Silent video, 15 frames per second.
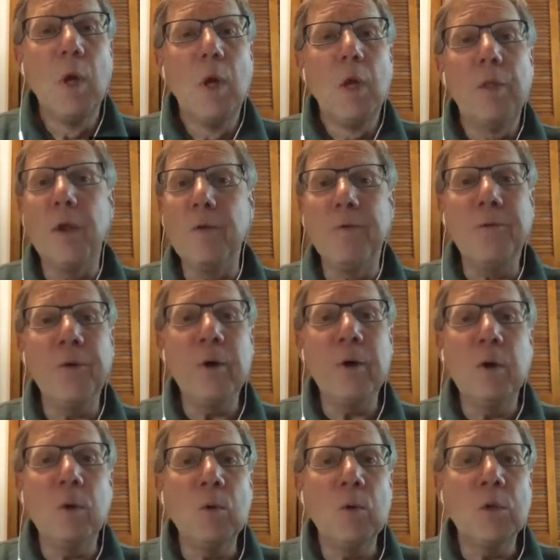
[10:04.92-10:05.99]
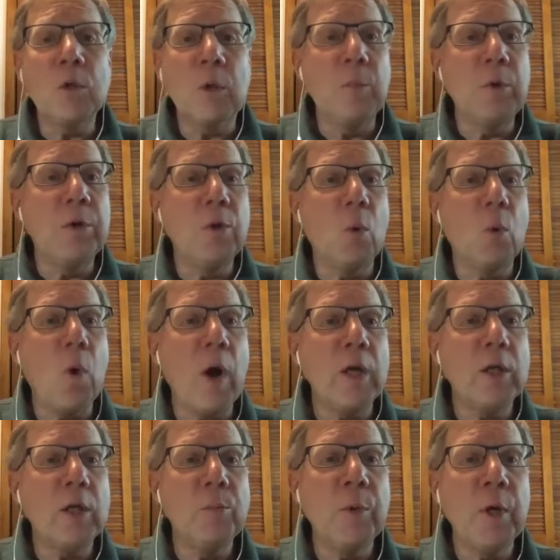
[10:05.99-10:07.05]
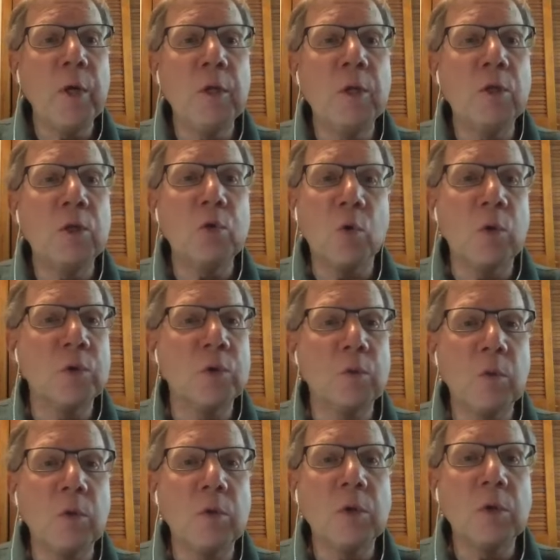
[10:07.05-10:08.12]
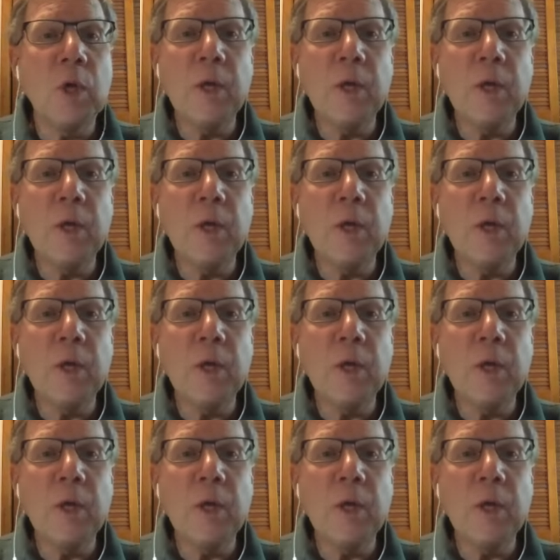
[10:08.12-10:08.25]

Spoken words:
Then Pharaoh summoned the wise men and the sorcerers,